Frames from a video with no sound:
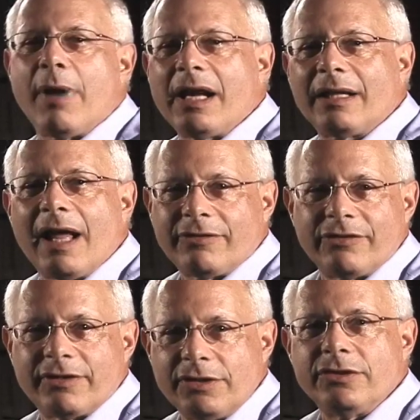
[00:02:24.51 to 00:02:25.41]
my
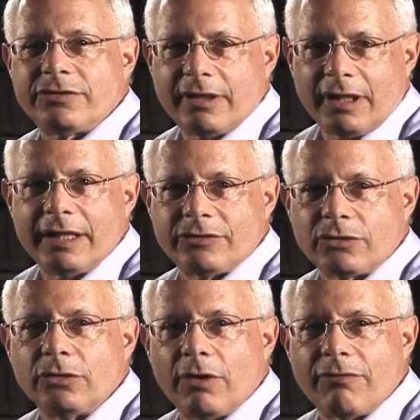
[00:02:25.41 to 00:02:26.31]
classes at UCLA
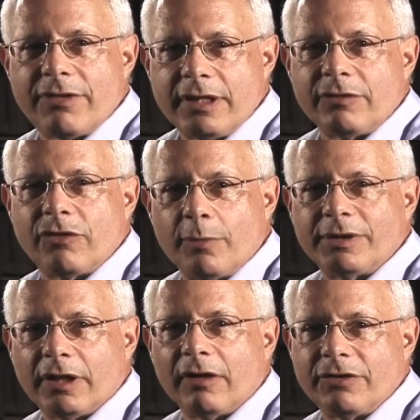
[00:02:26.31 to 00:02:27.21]
School of Theater, Film, and
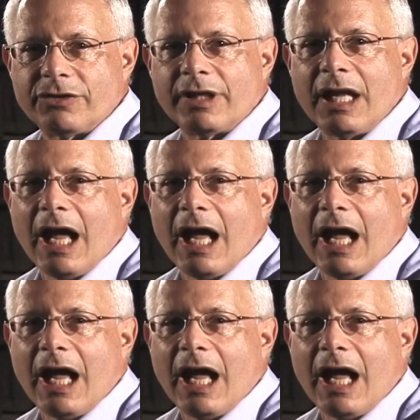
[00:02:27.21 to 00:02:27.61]
Television,